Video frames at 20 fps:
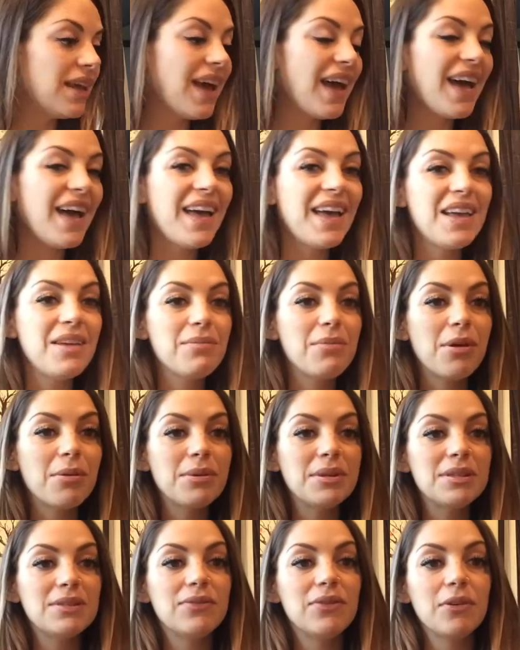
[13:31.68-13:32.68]
Hi.
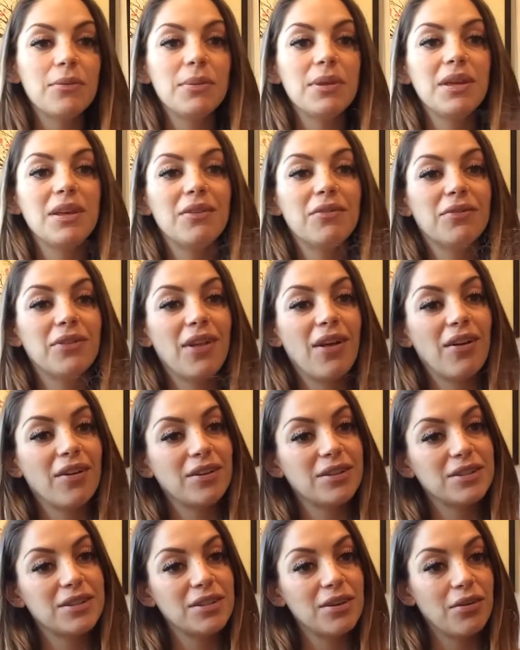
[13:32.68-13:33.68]
Mommy's hi. Filming a
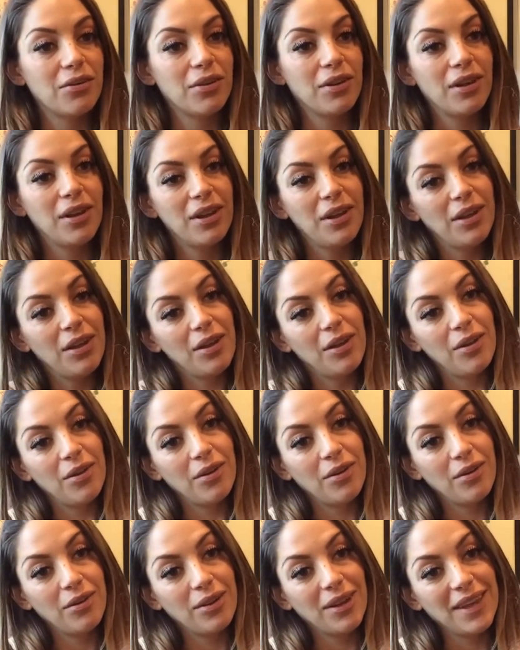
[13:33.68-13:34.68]
vlog, so hi.
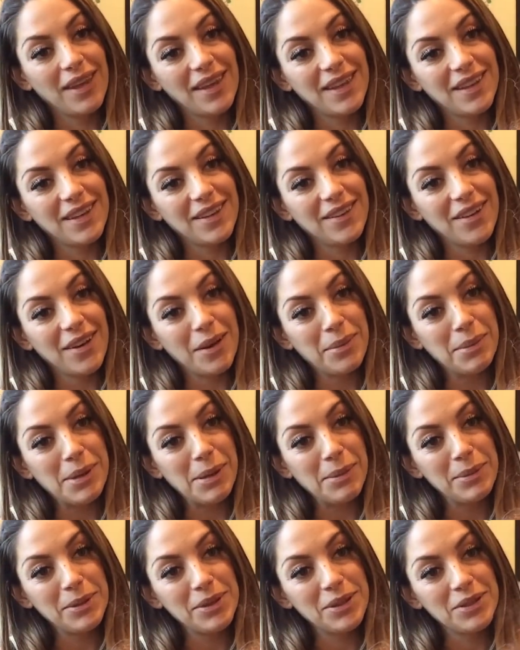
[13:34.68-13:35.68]
We can't do hop
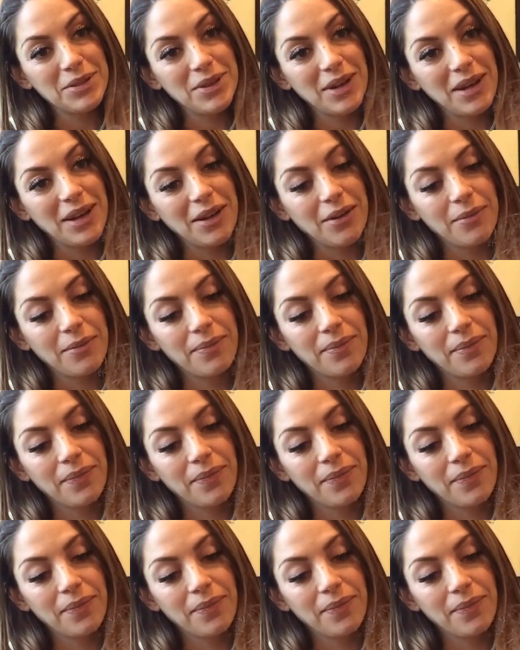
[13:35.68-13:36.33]
top trees right now.